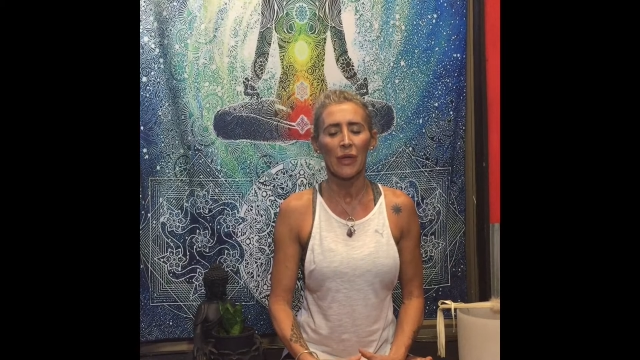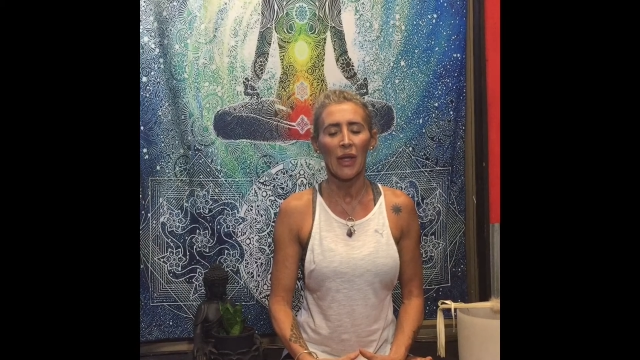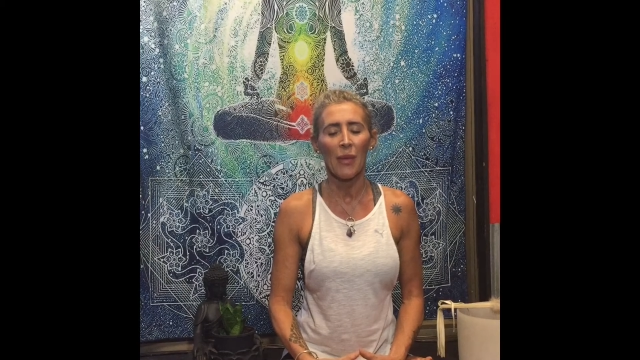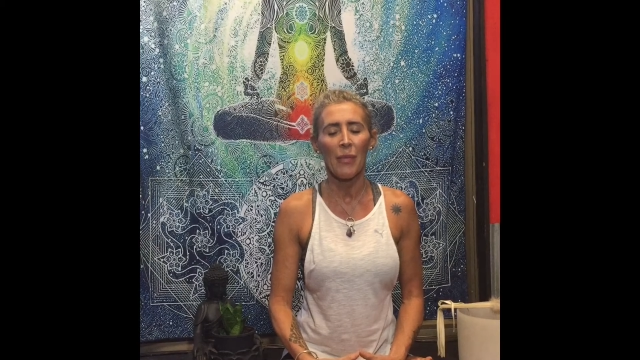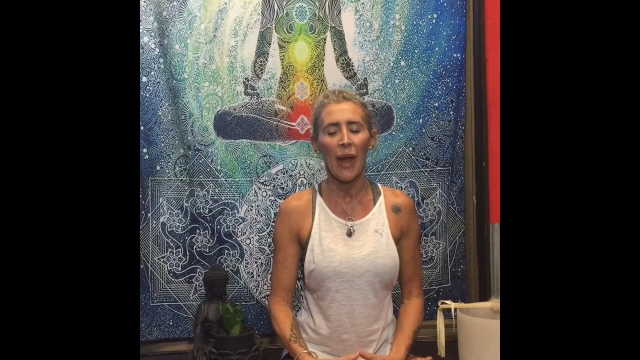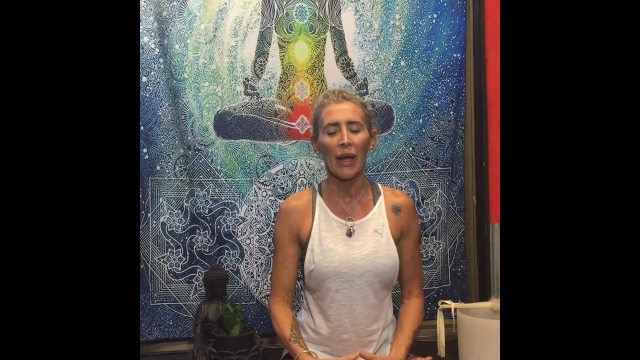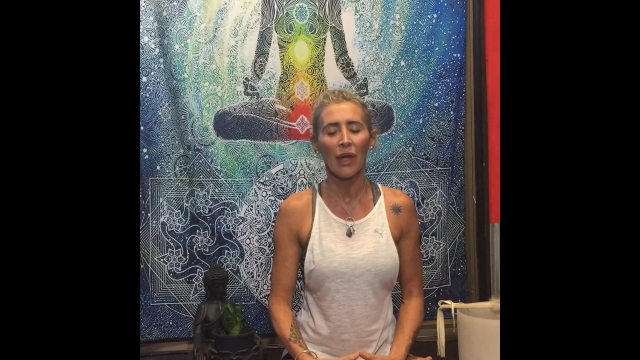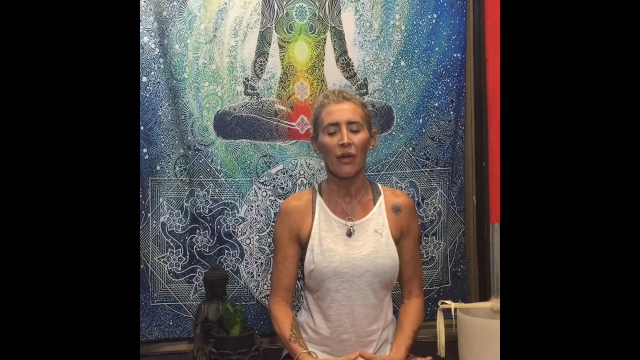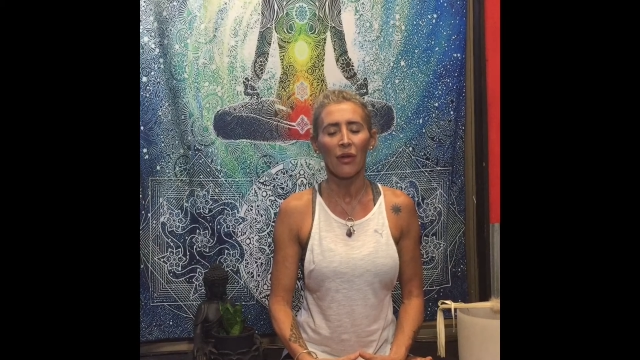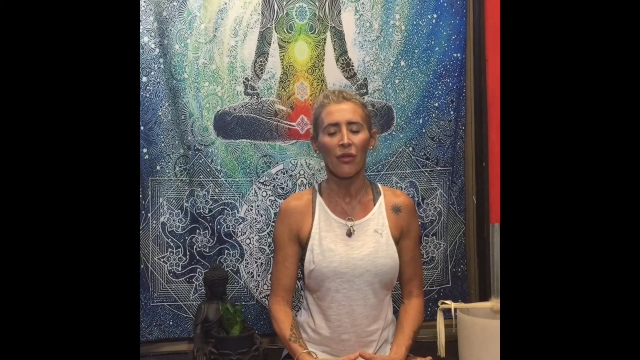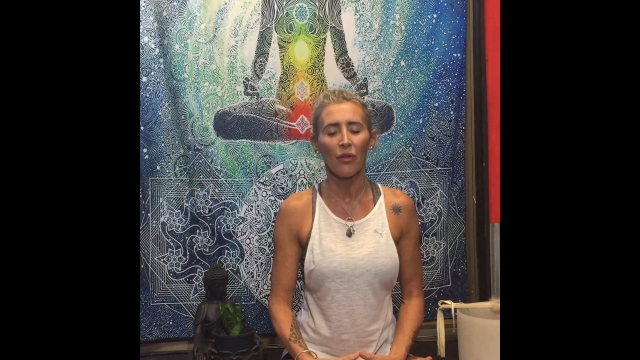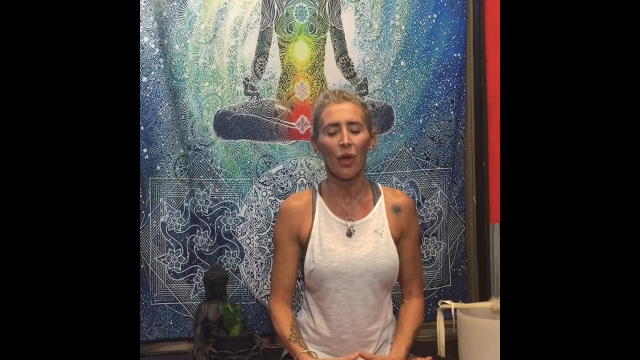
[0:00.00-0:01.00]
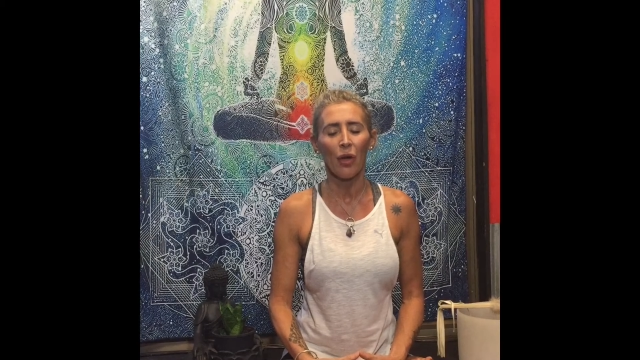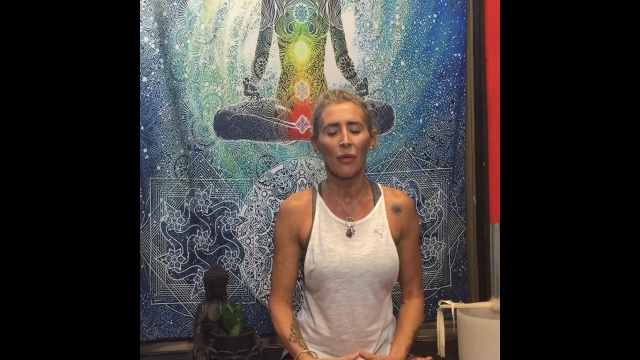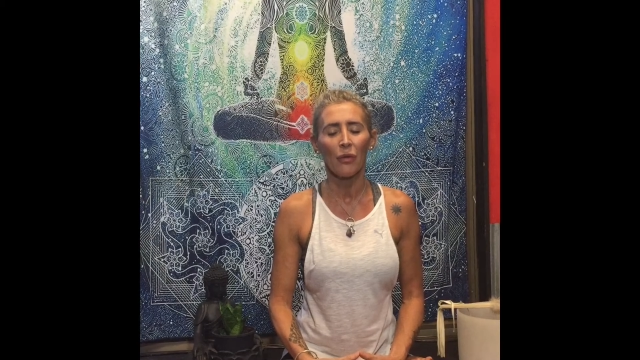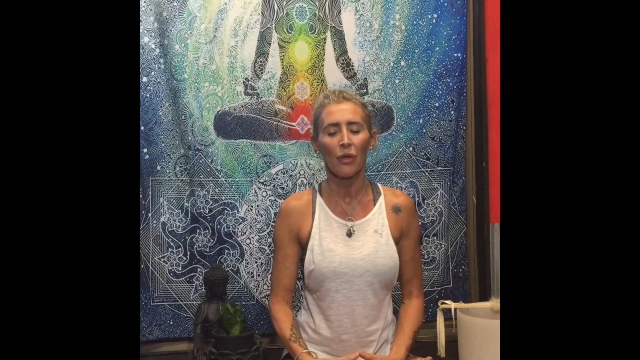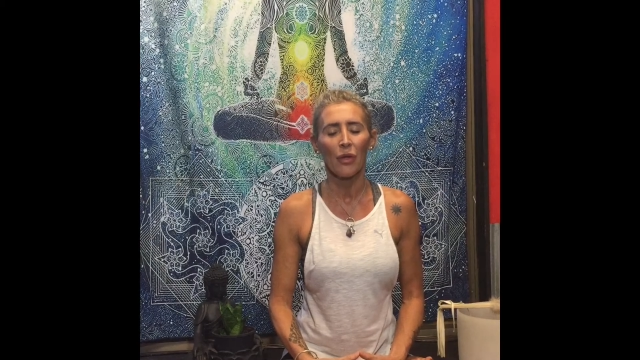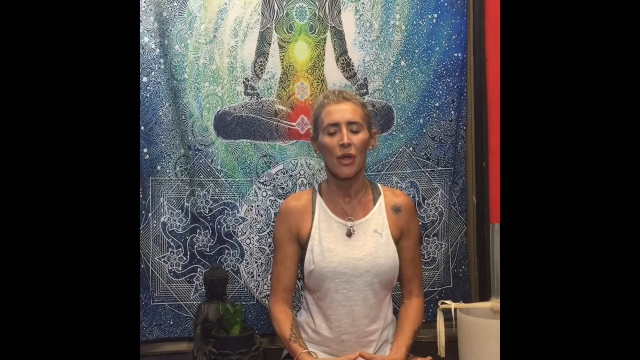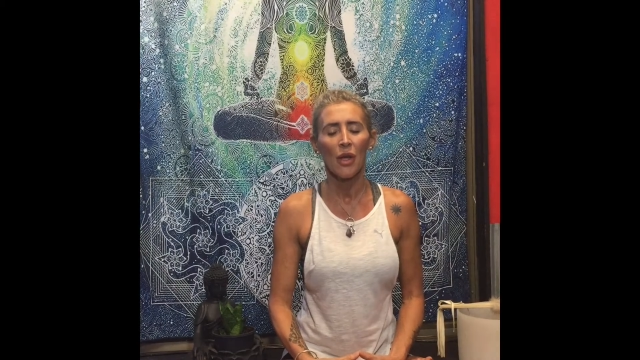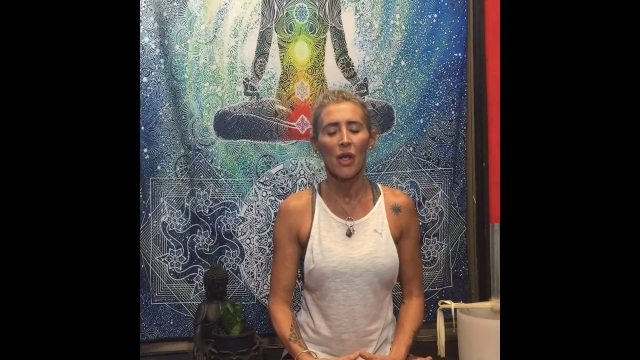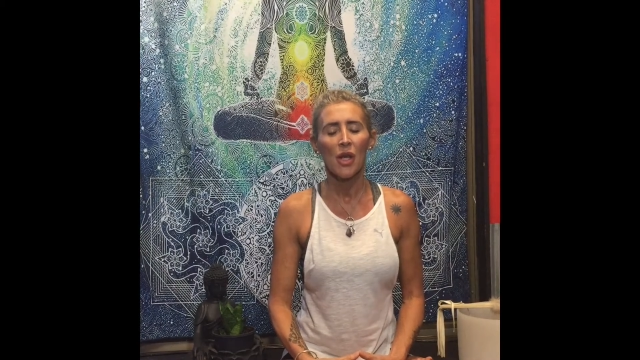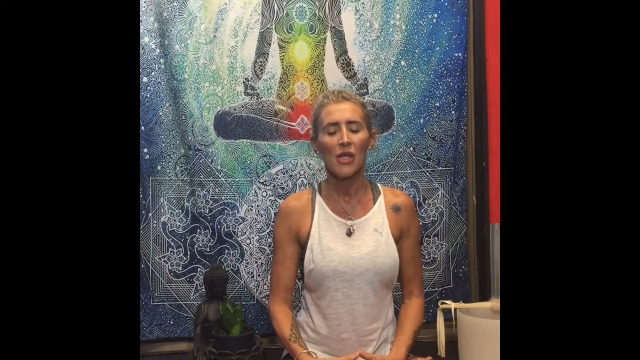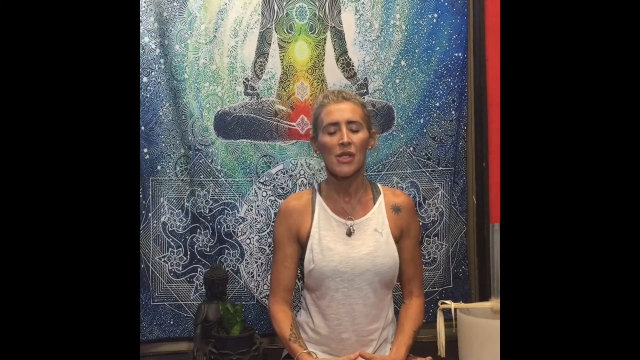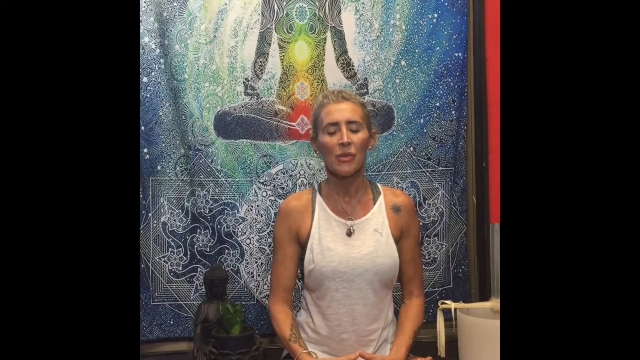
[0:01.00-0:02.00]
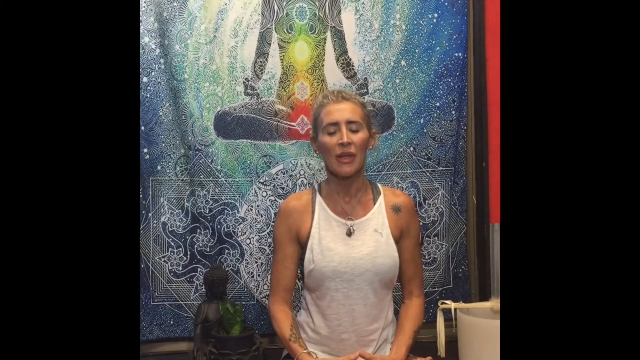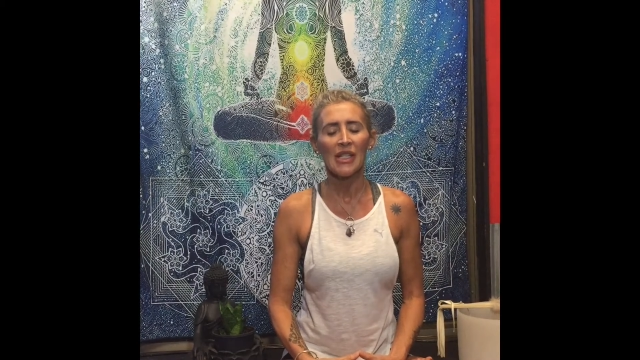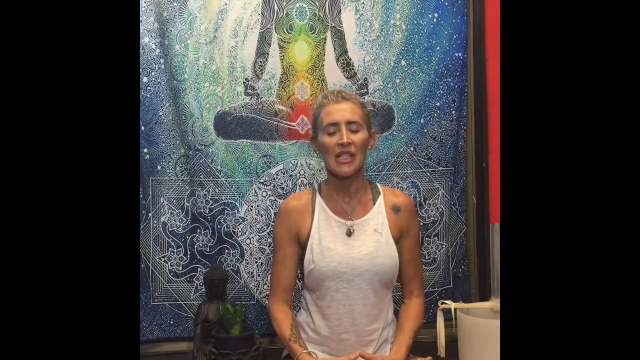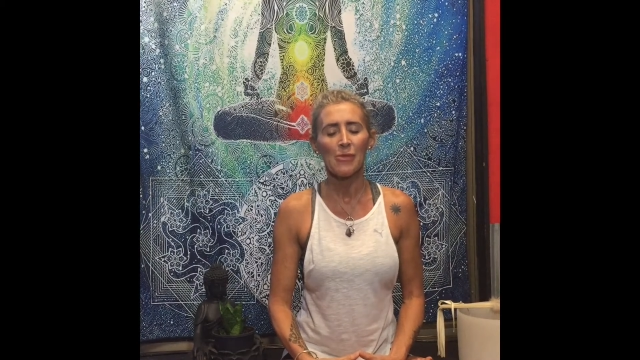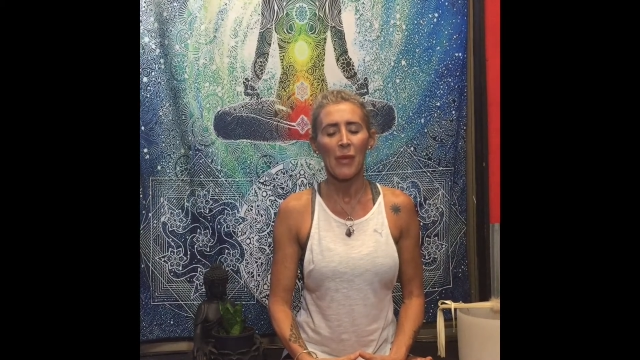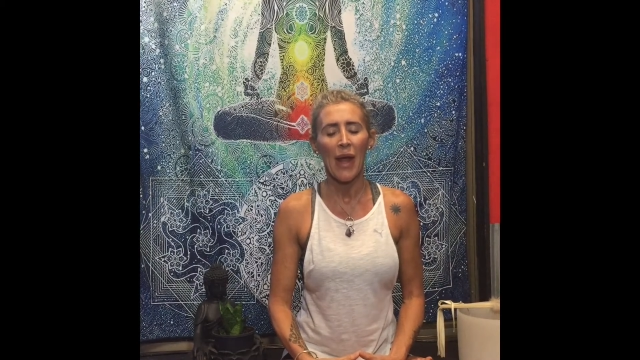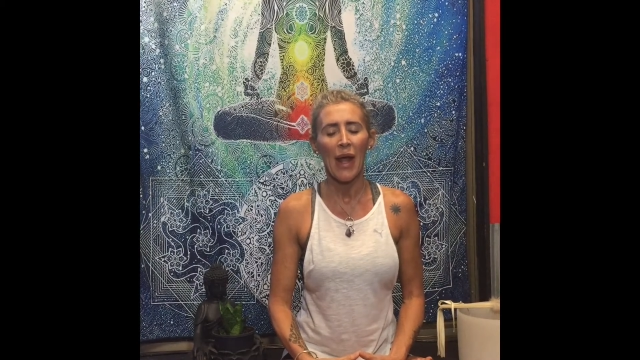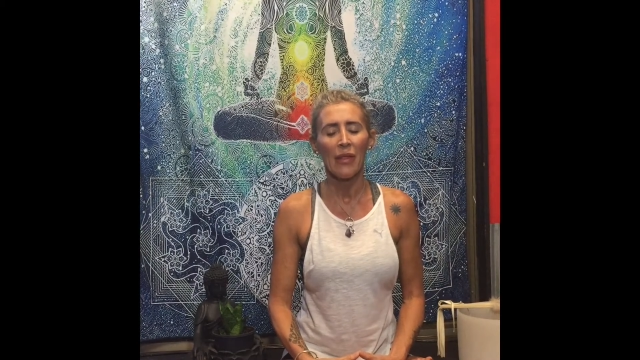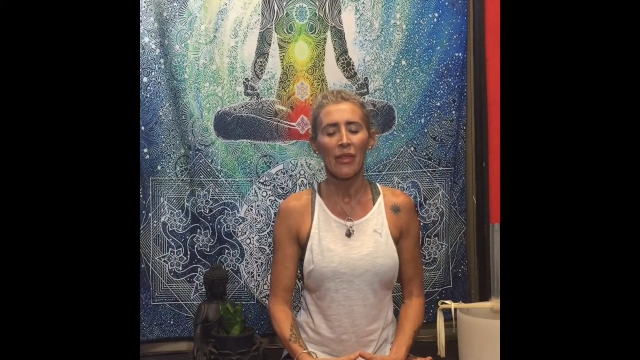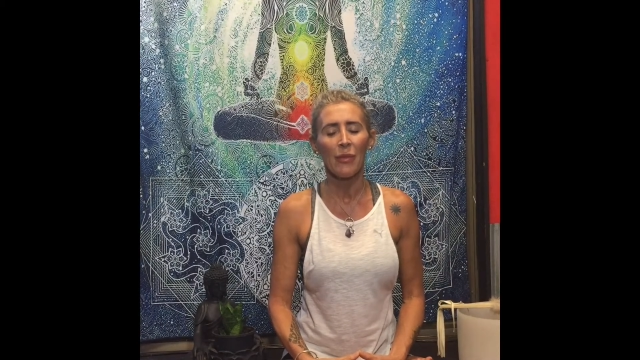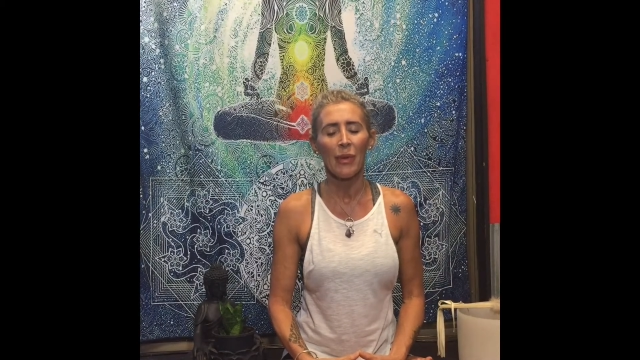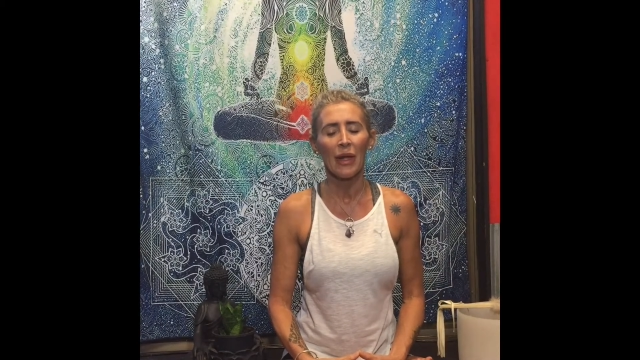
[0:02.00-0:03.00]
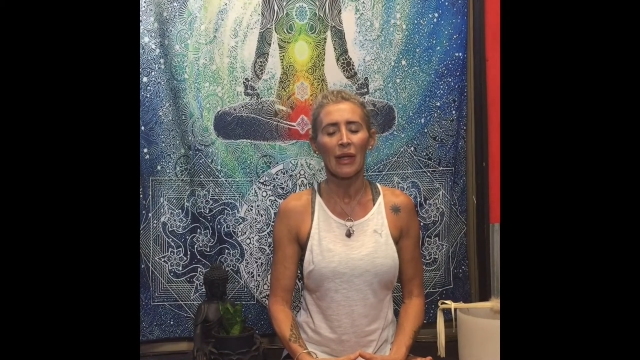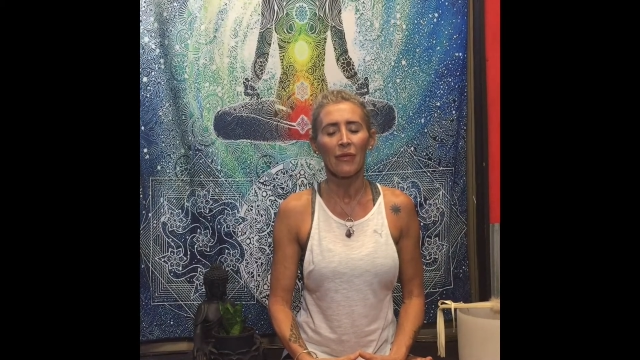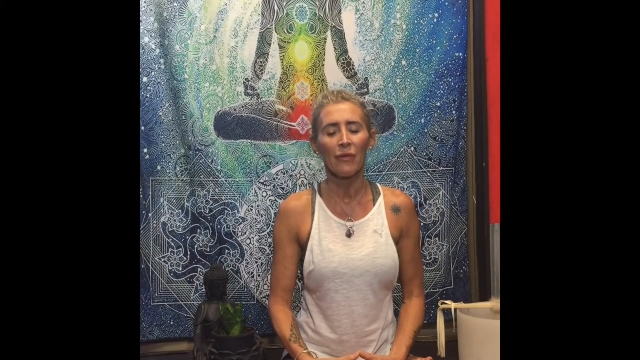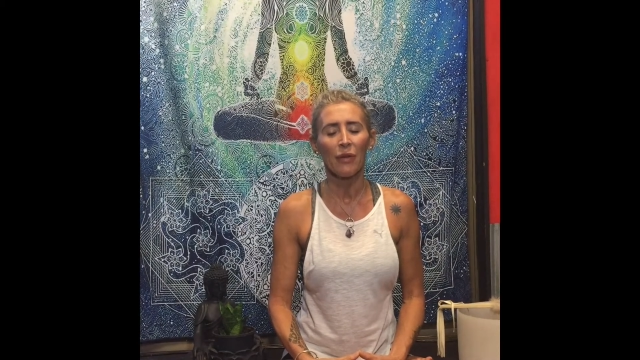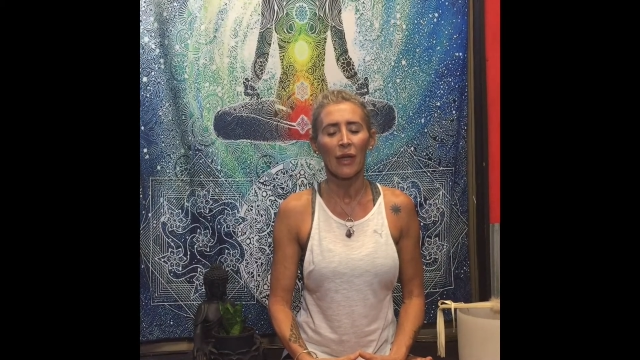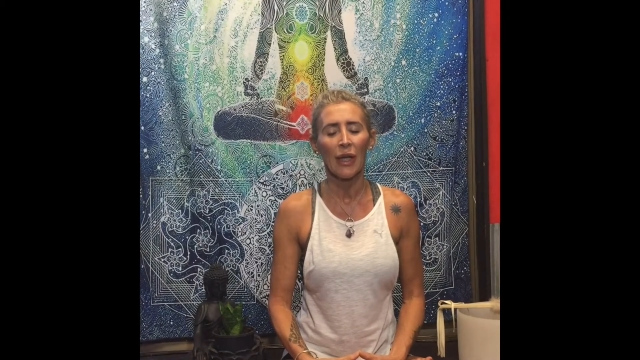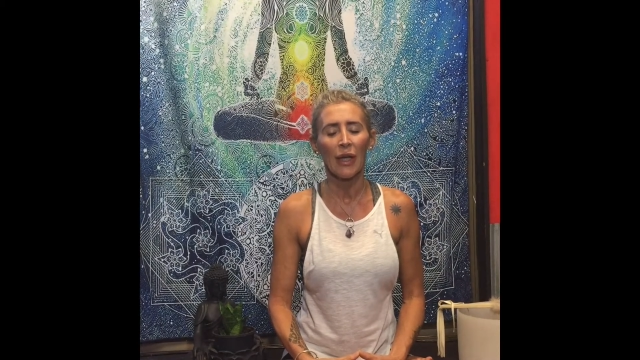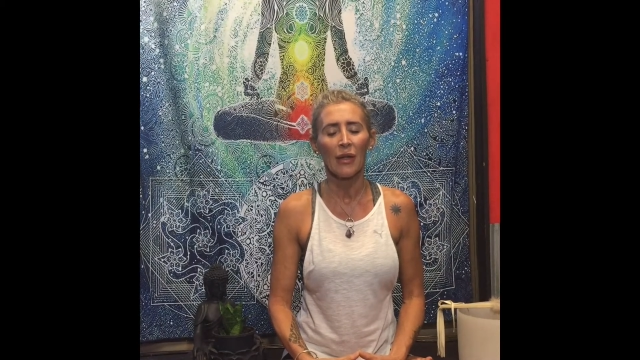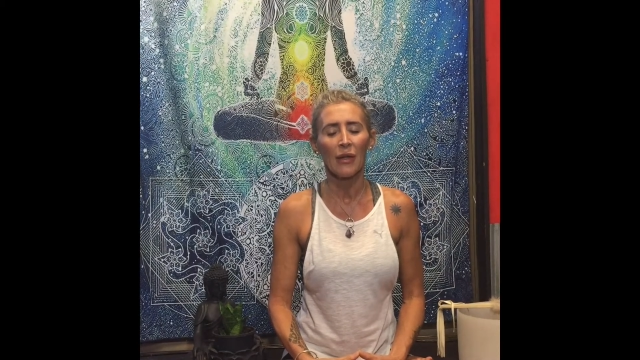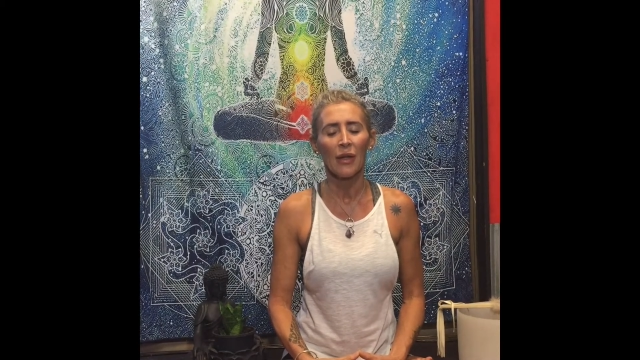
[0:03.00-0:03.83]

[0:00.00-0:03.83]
in the back of the throat. So expand the belly fully,